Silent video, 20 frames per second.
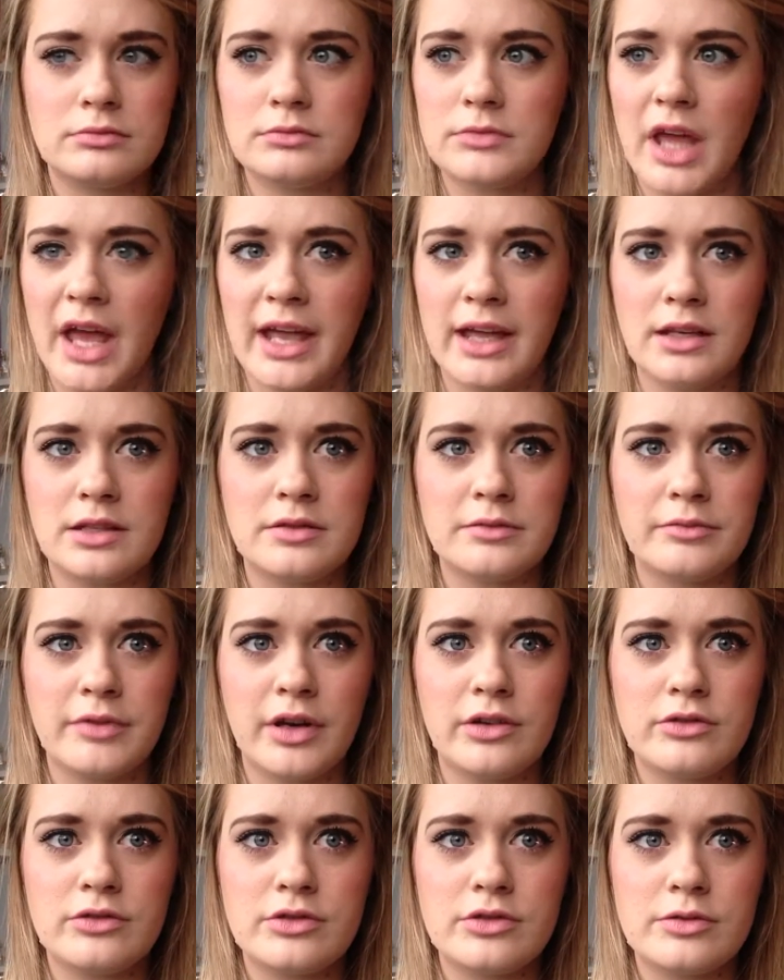I hate
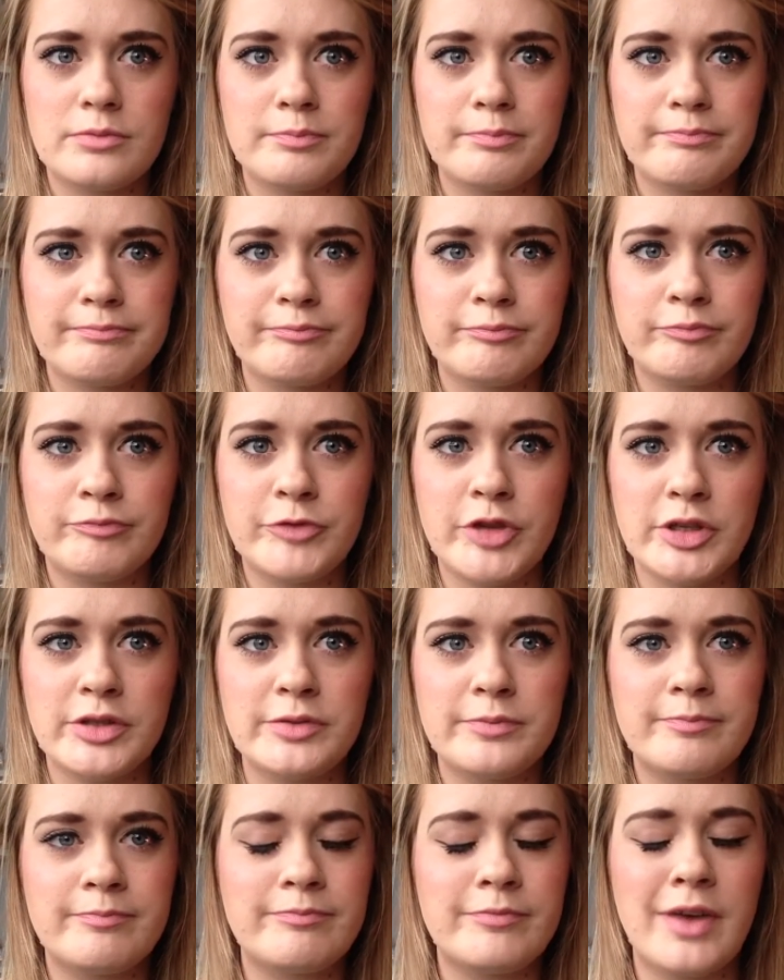French.
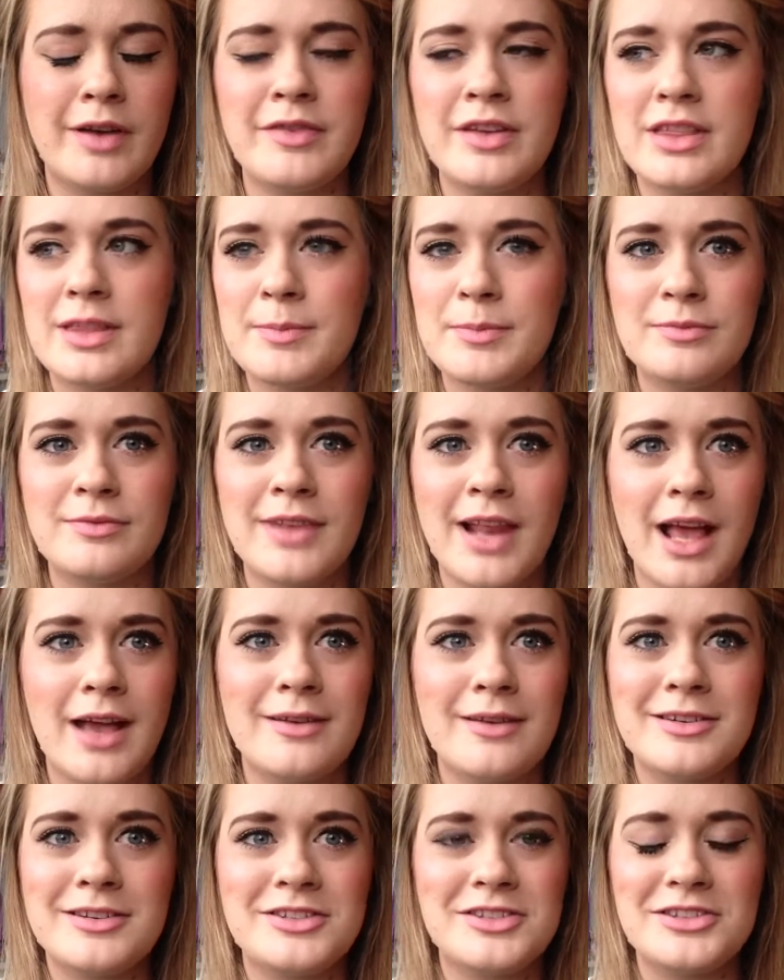Just, I think the
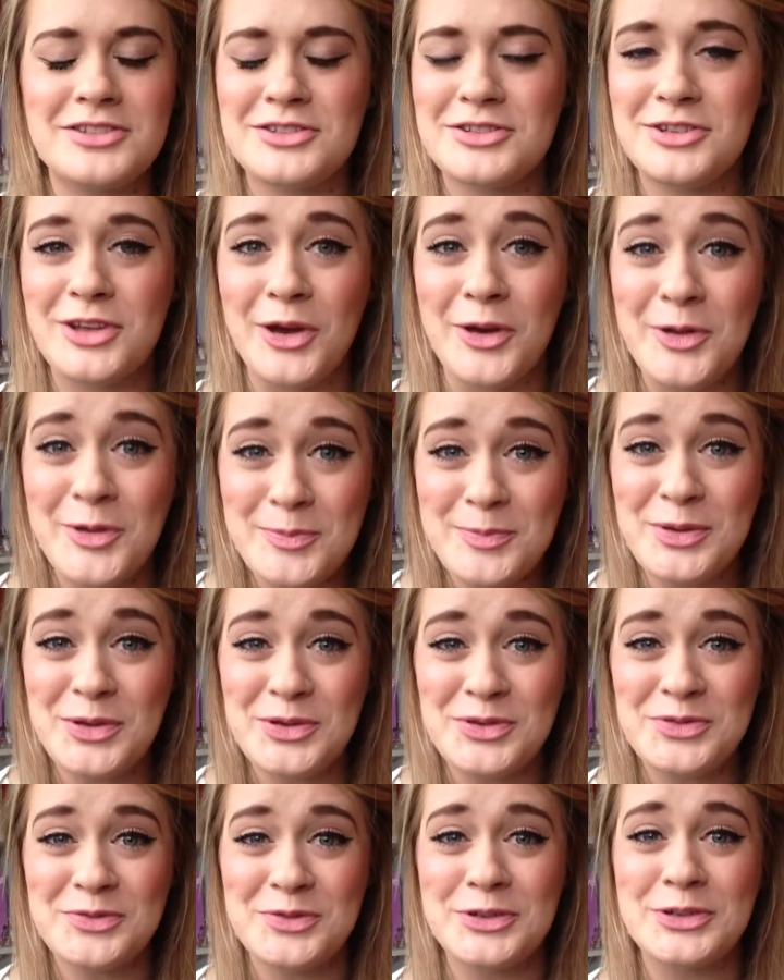language is so
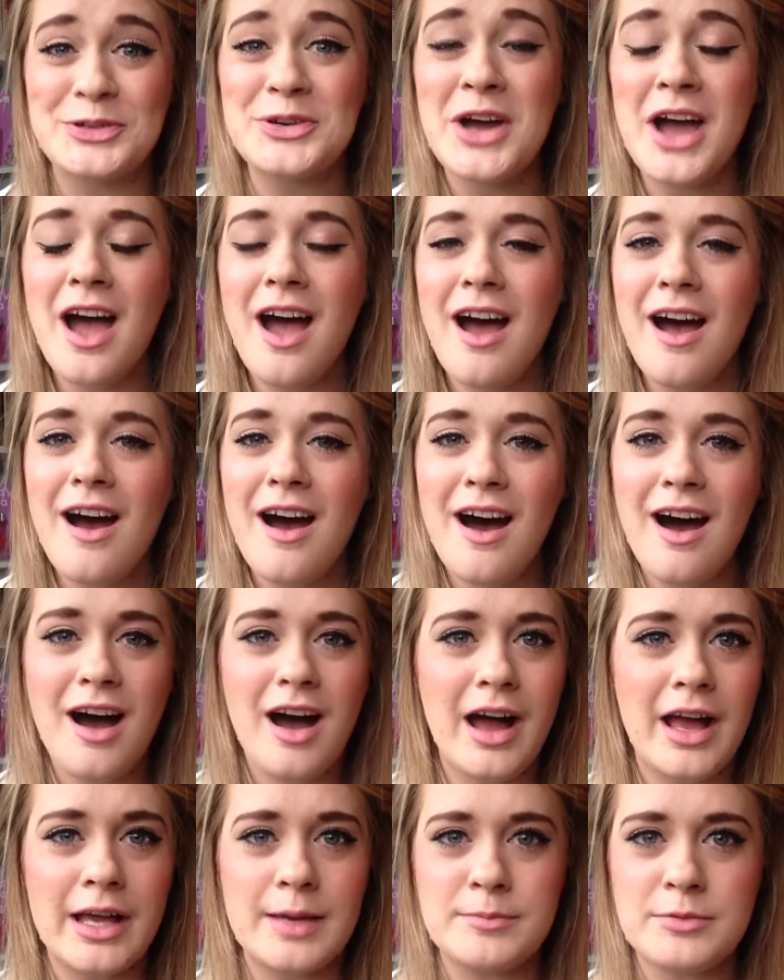beautiful.
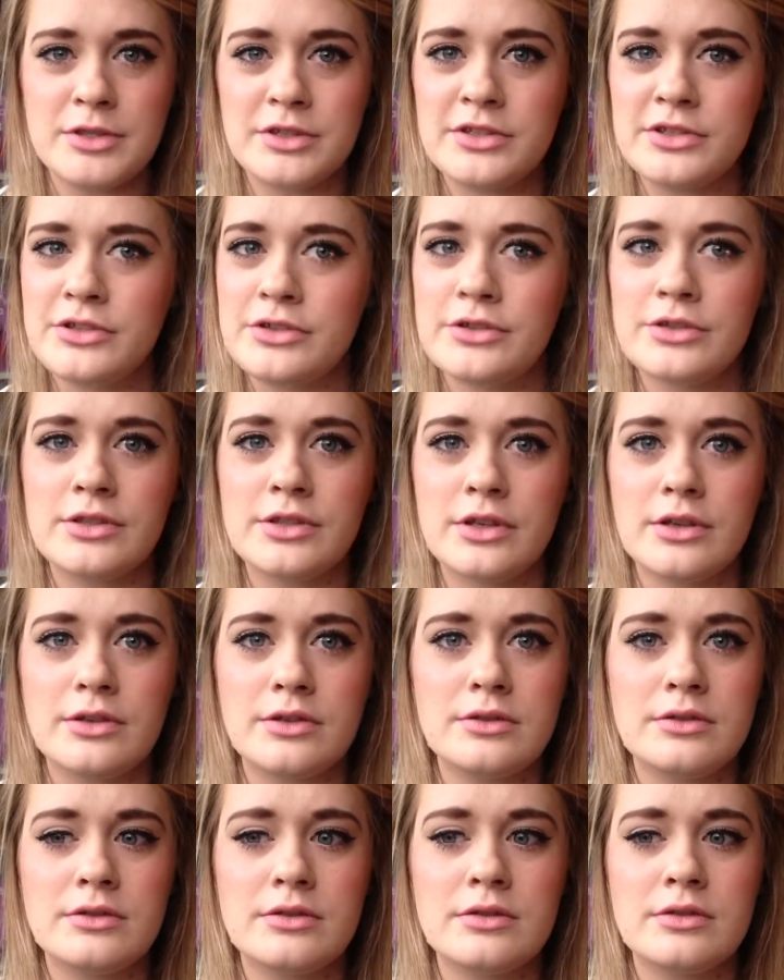I am just so
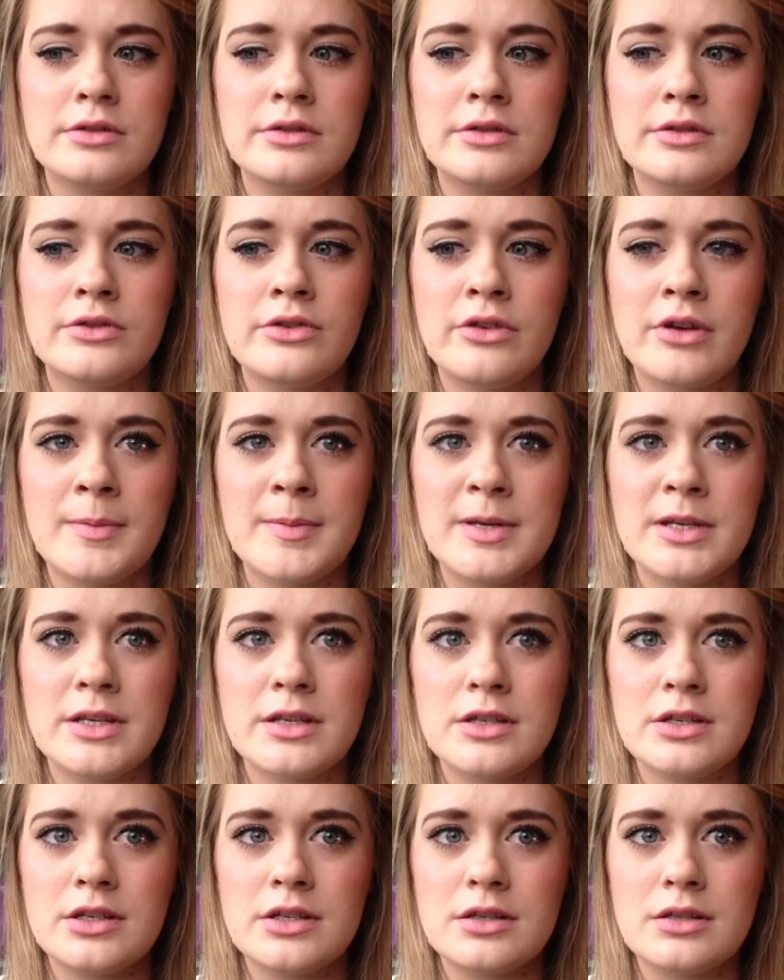
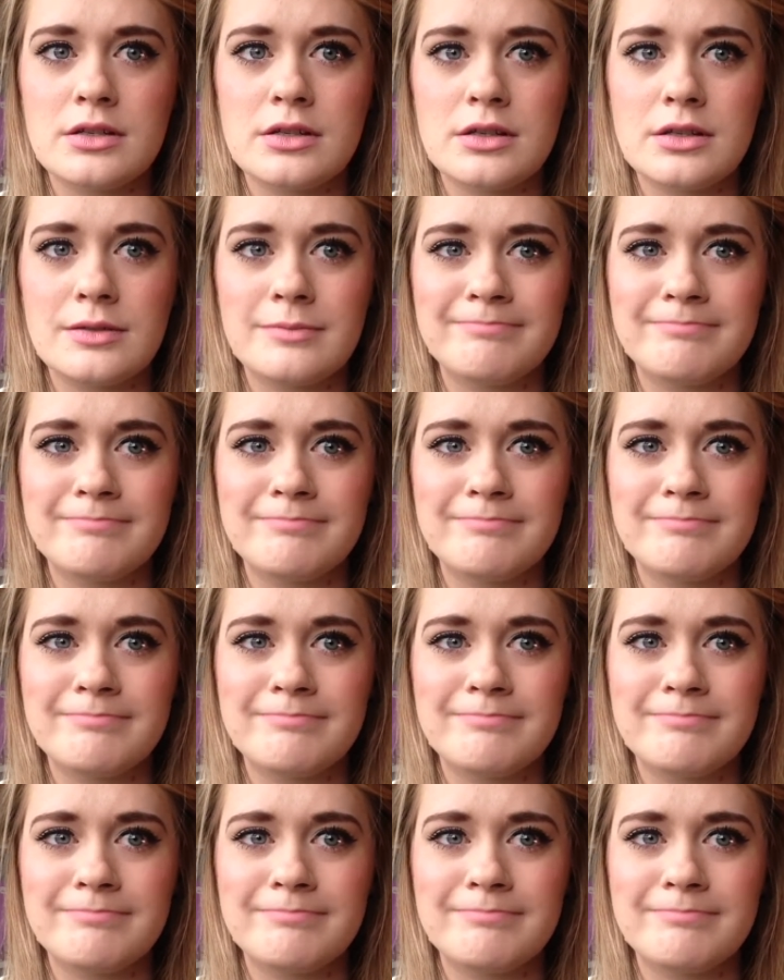rubbish.